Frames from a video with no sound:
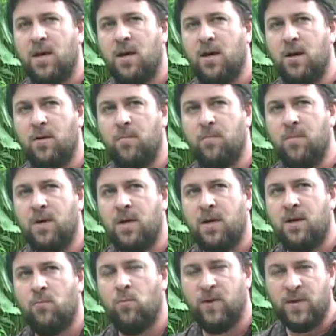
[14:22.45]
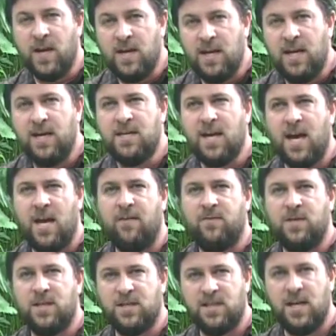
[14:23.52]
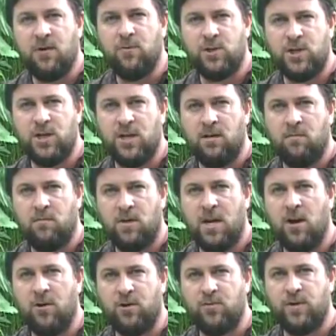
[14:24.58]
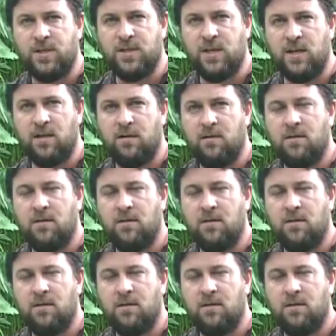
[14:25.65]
um, where they need to have a distinguishing characteristic,